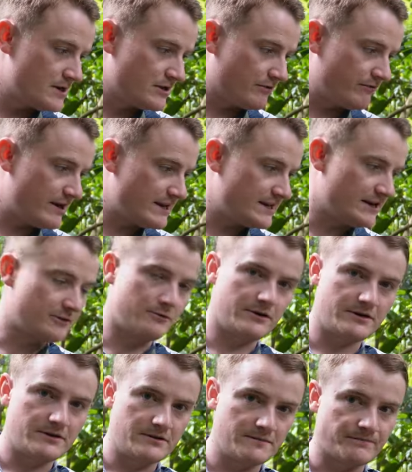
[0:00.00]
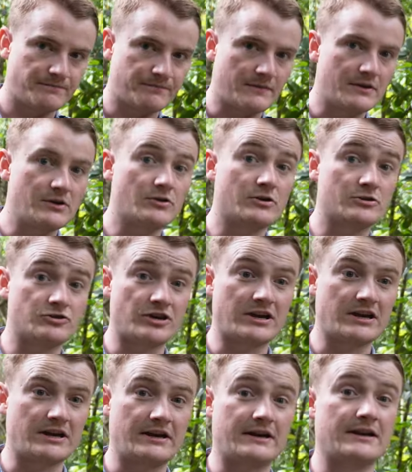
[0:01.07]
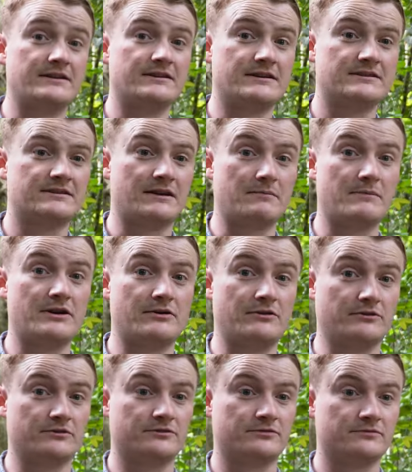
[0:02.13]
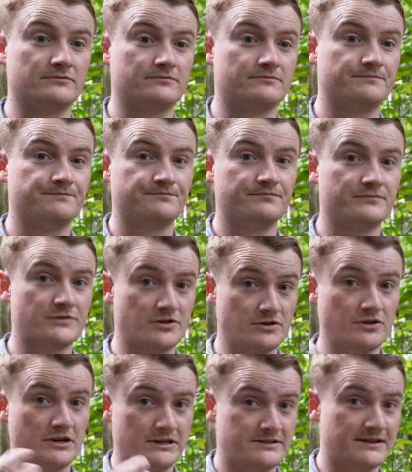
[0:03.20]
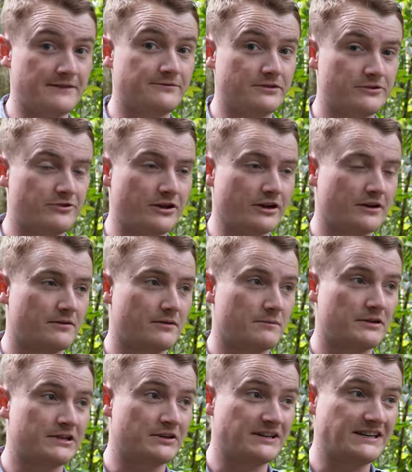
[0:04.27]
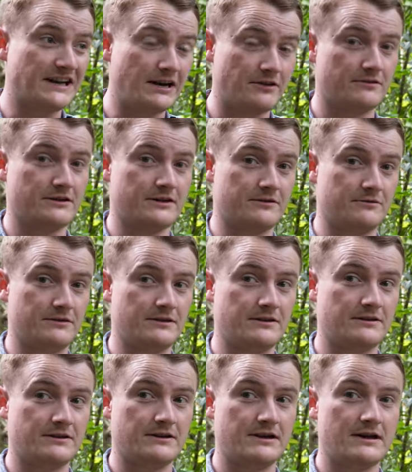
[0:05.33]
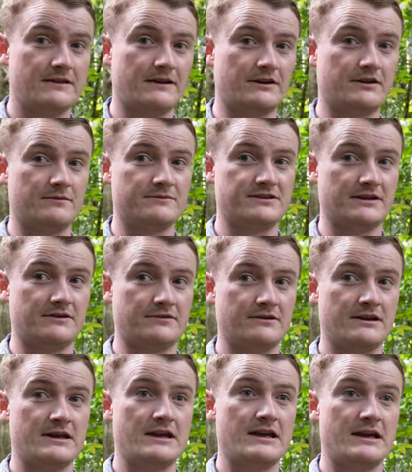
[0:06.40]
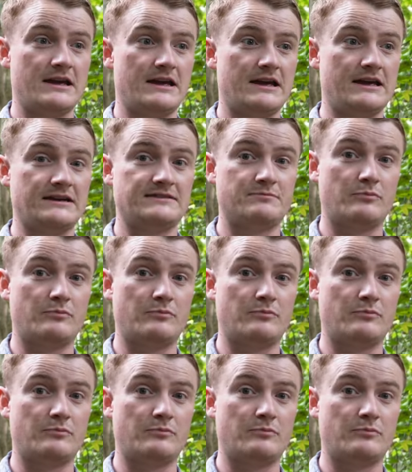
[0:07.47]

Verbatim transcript: The red liquid, you can drink it and it tastes like minerals. So you, it's safe to drink. But the yellow liquid that comes out is